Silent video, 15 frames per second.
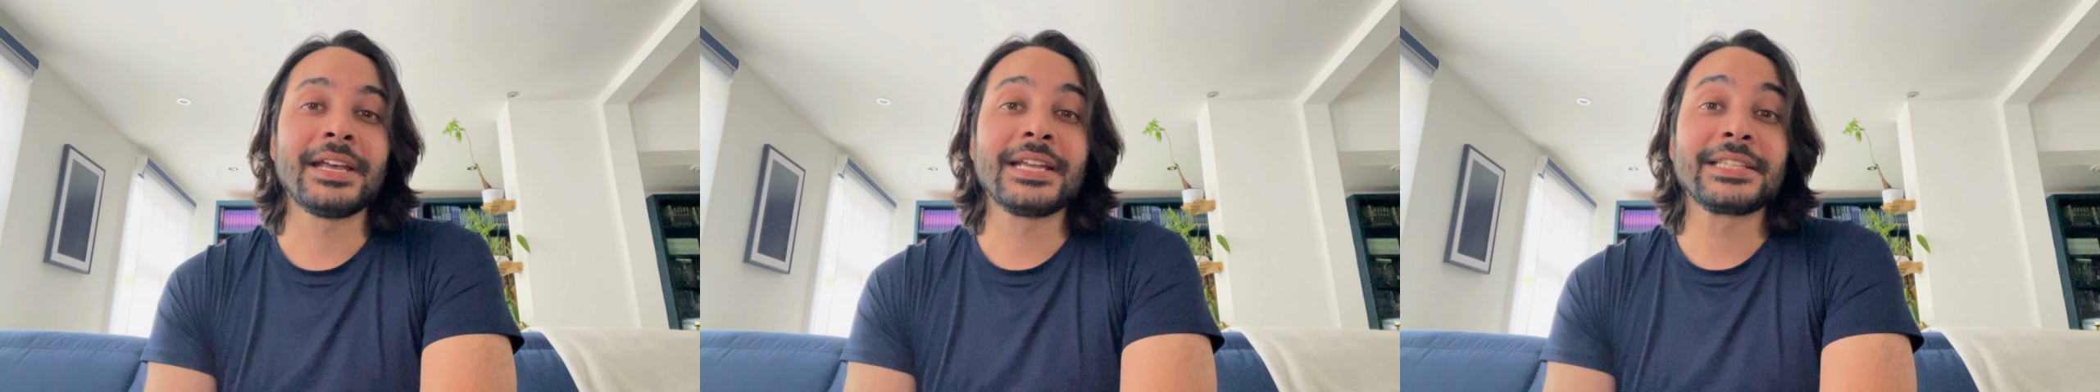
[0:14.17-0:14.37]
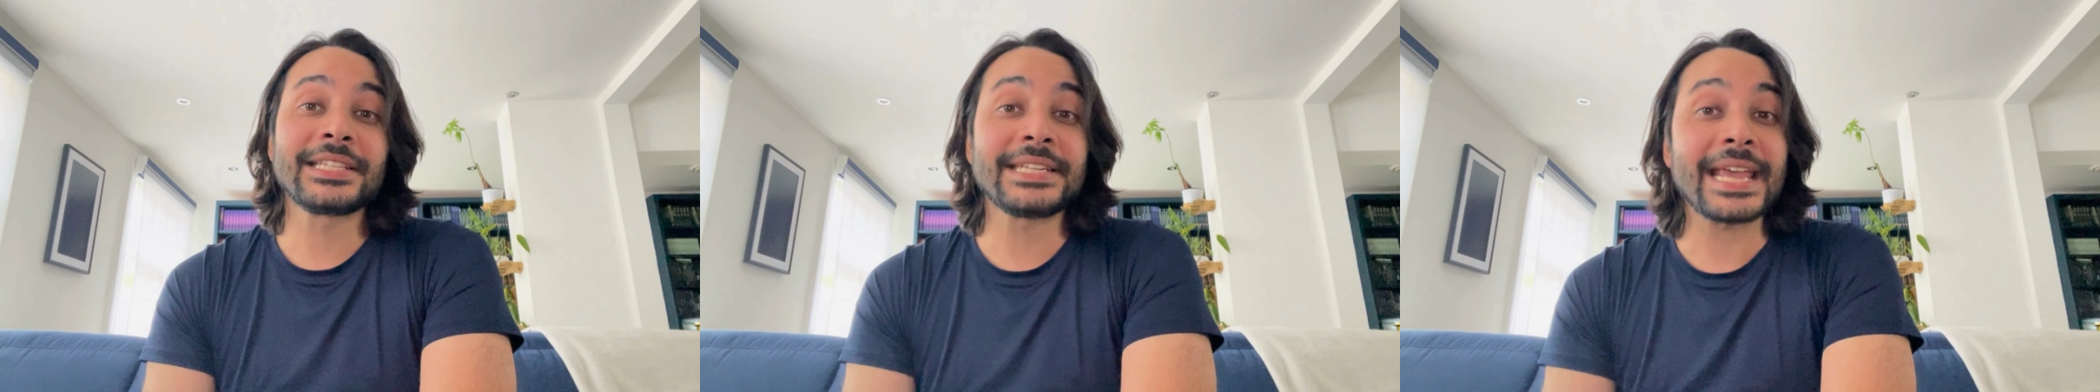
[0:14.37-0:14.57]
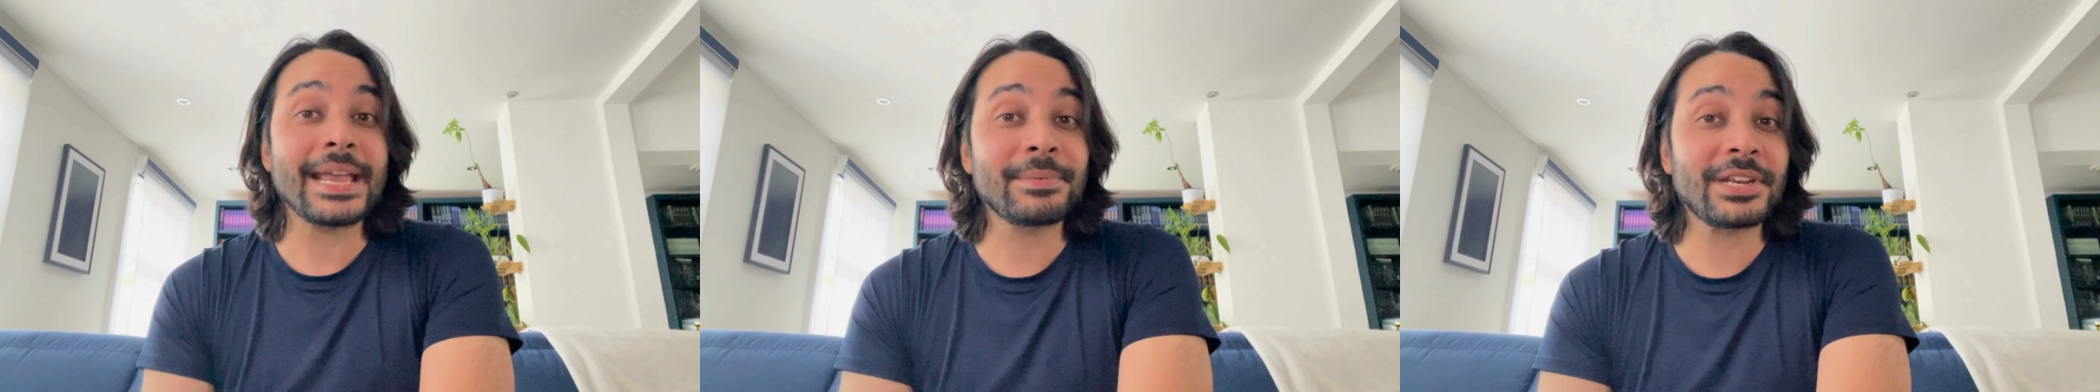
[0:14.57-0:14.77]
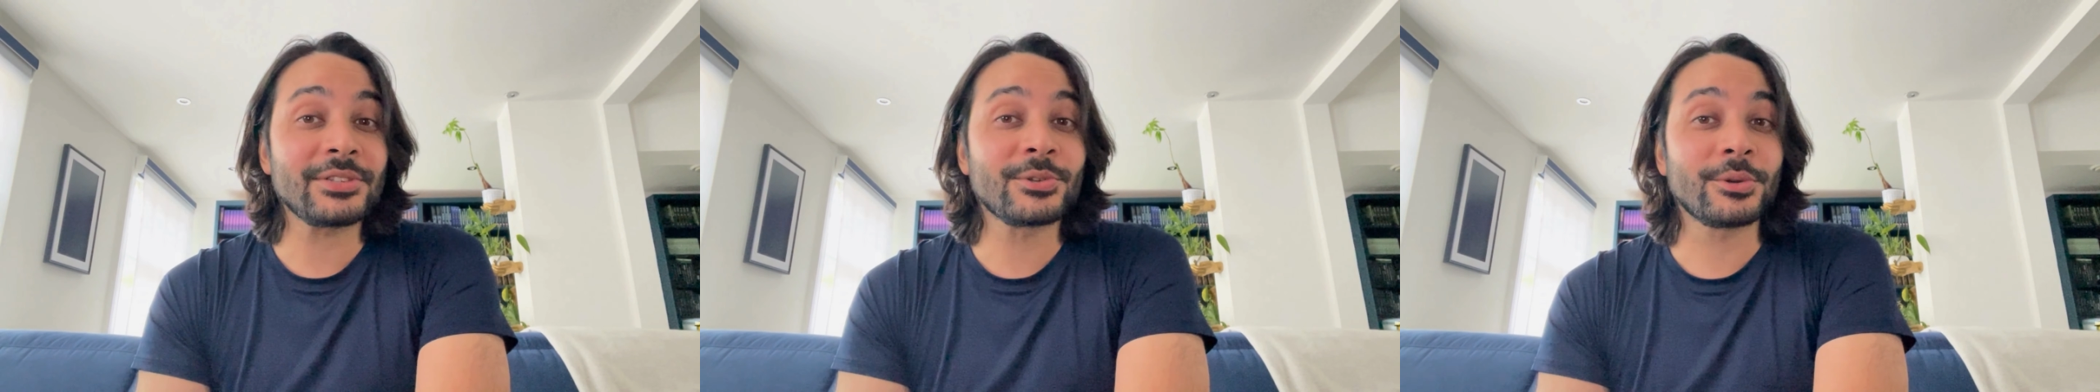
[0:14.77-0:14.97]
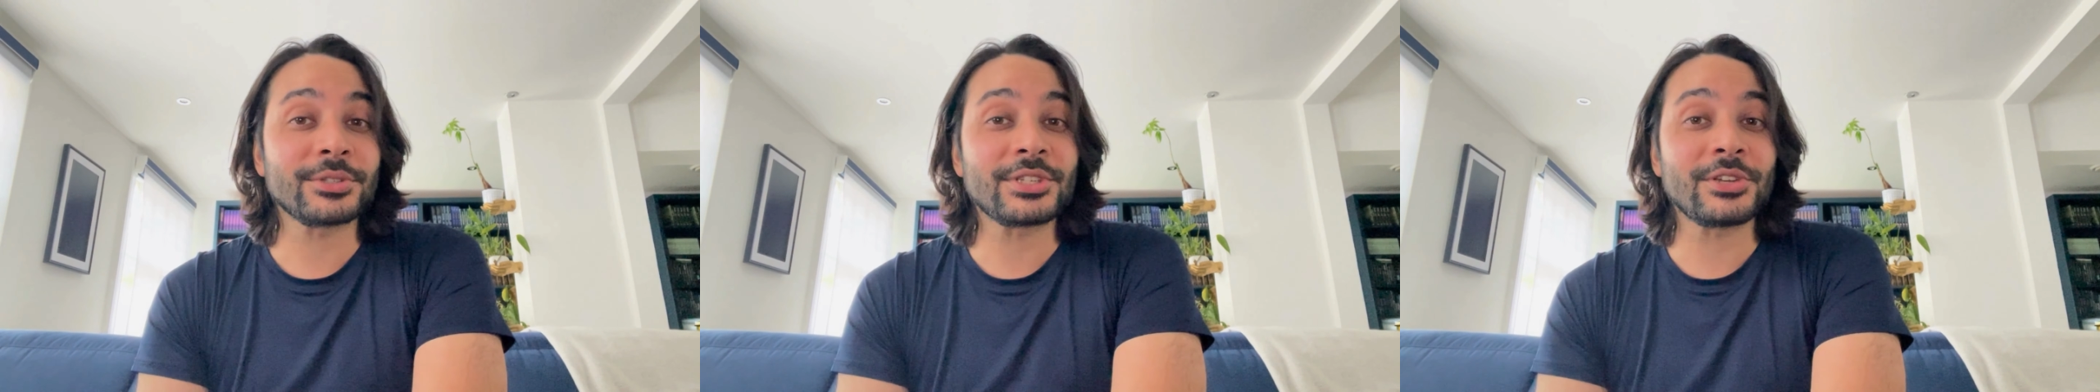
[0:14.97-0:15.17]
Today I'm going to
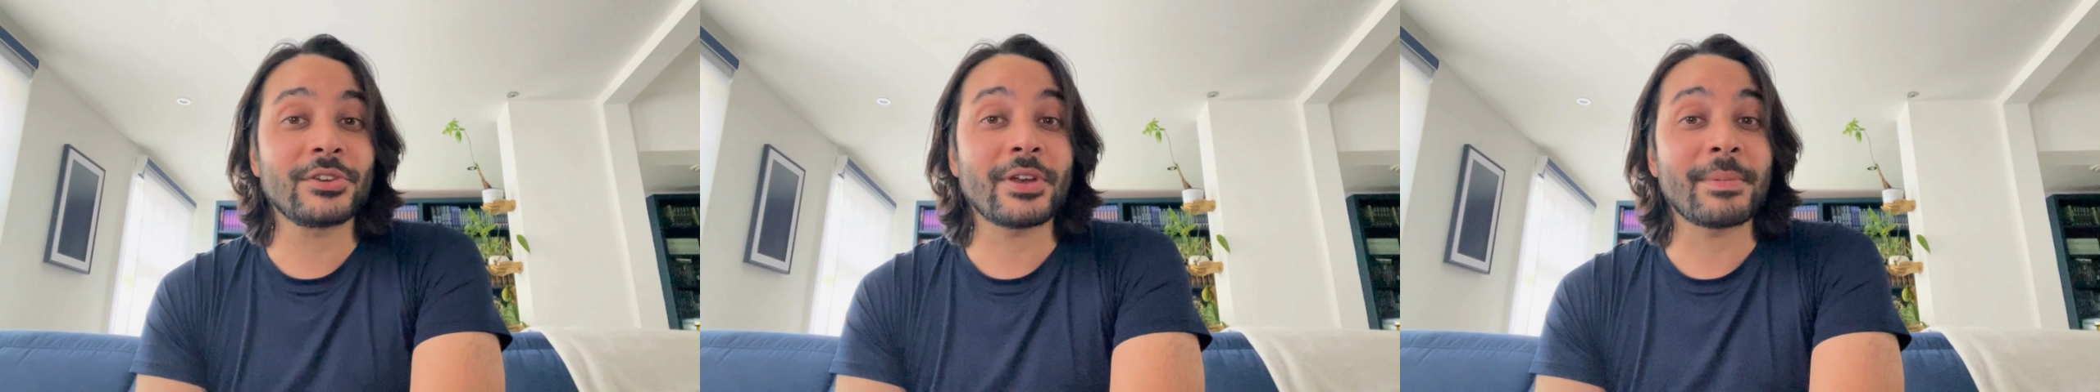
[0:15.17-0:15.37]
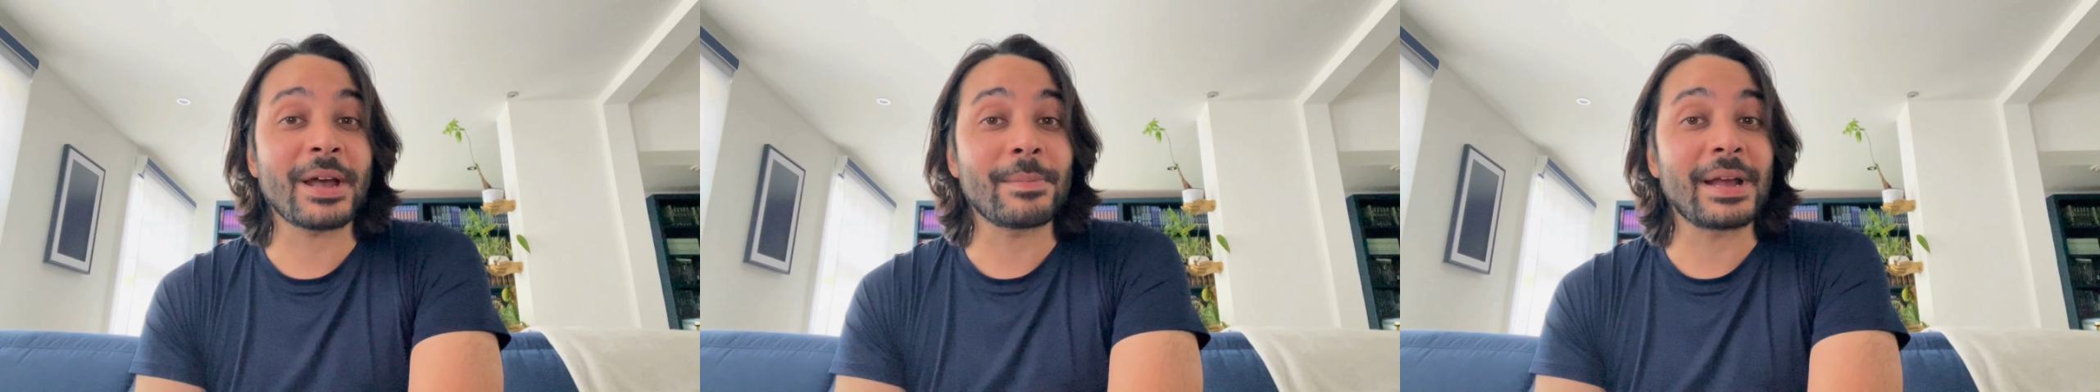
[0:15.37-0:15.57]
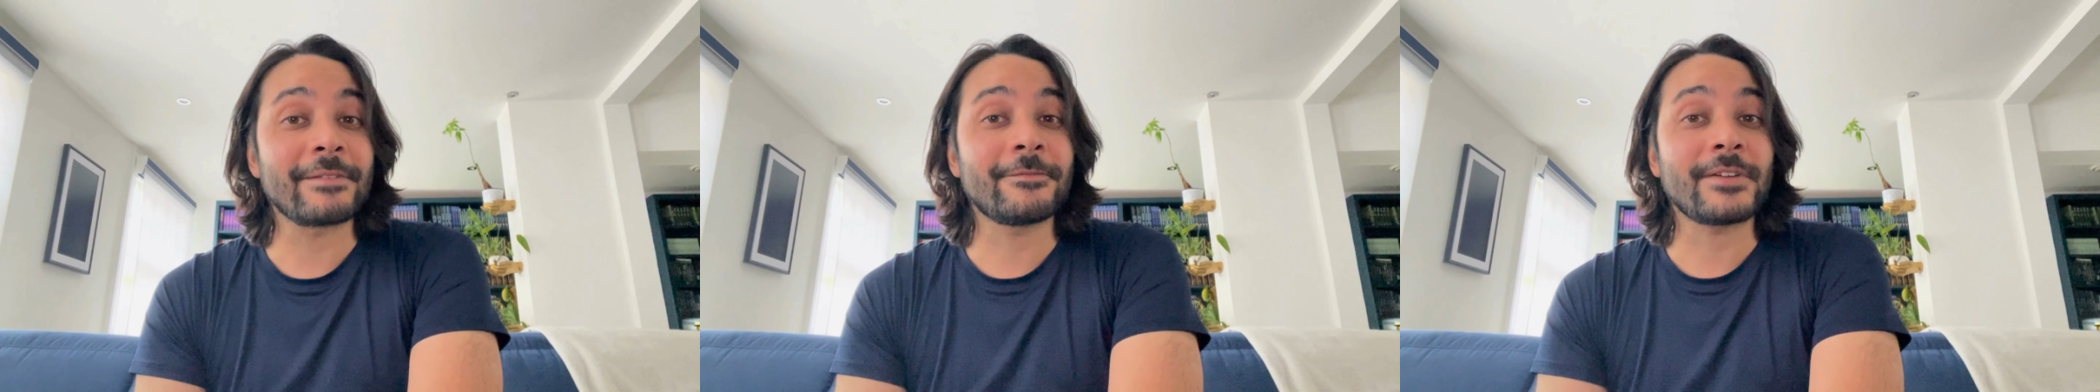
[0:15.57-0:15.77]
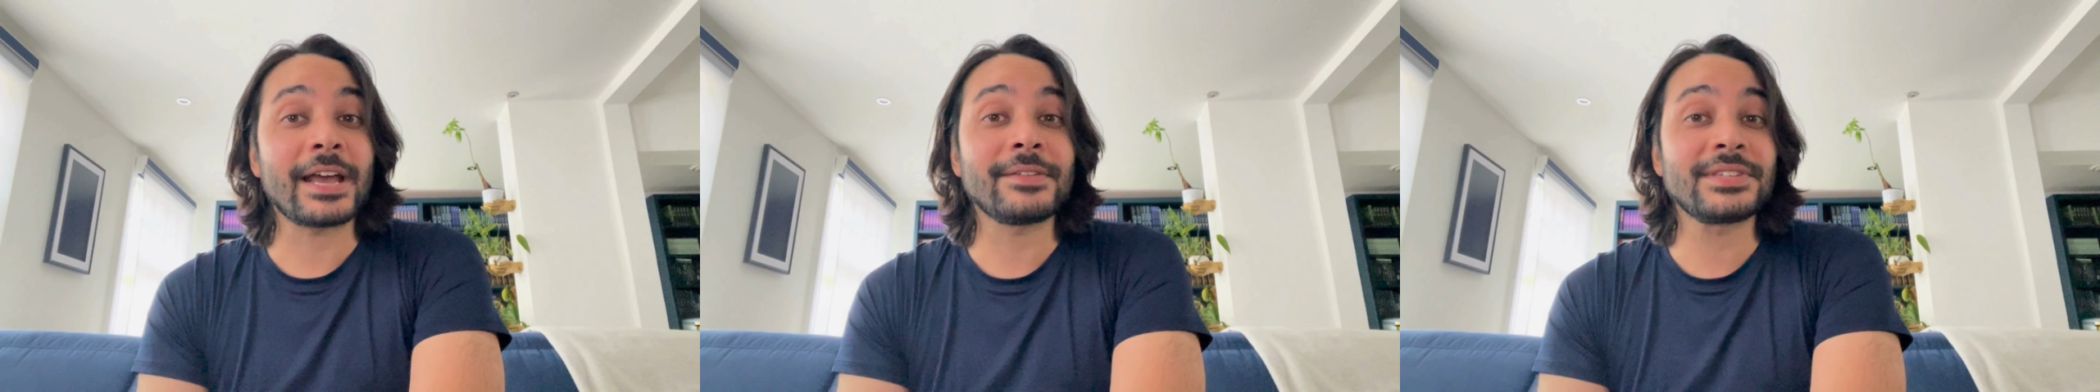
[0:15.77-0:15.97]
talk to you about my 5